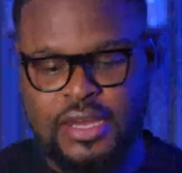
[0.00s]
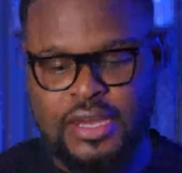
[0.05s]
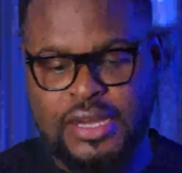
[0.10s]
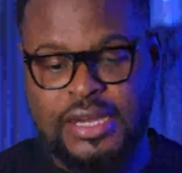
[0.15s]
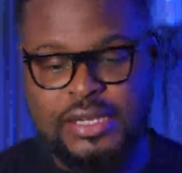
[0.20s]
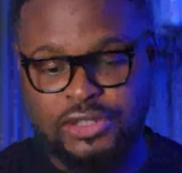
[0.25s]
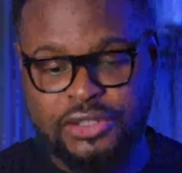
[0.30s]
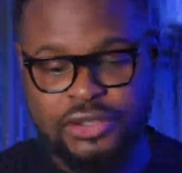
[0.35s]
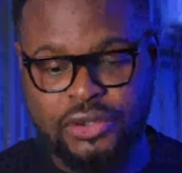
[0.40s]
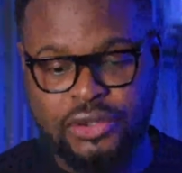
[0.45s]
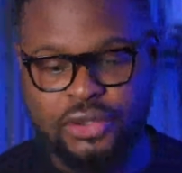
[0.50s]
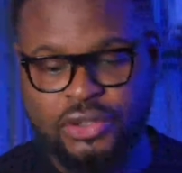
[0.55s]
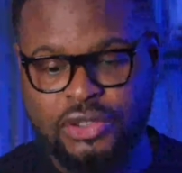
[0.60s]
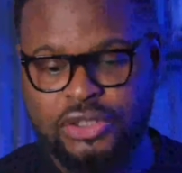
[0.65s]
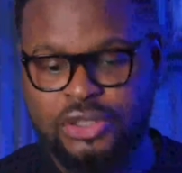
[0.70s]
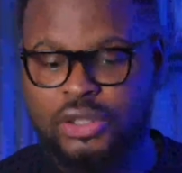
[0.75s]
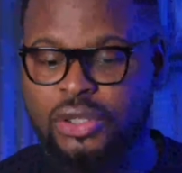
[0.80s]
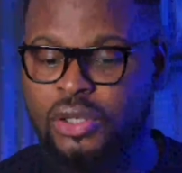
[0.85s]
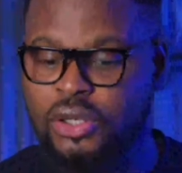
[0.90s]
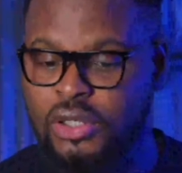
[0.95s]
that are
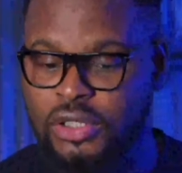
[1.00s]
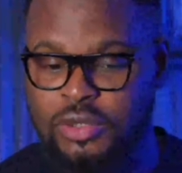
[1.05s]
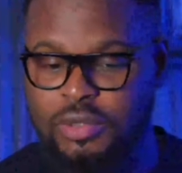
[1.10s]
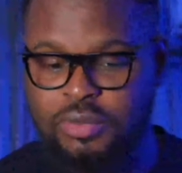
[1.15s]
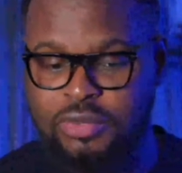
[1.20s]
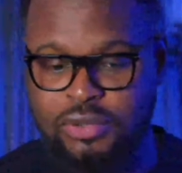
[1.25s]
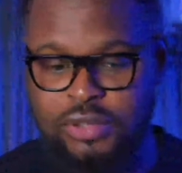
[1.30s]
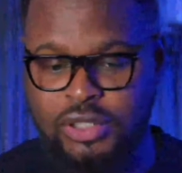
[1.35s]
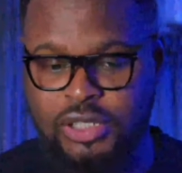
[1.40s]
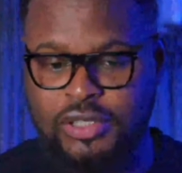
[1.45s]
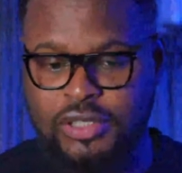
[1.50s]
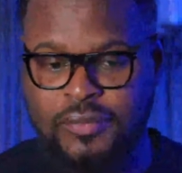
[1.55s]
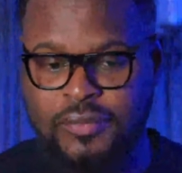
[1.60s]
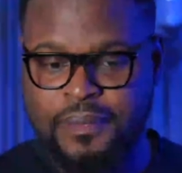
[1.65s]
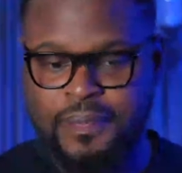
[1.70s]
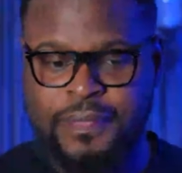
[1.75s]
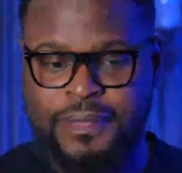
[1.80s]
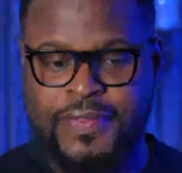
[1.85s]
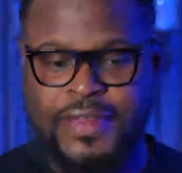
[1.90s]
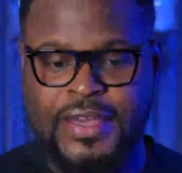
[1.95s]
taught on the
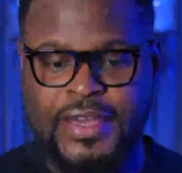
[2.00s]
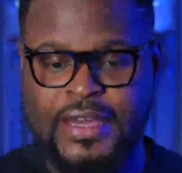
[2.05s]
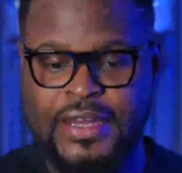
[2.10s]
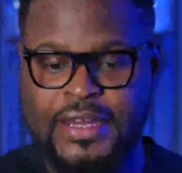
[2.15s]
book.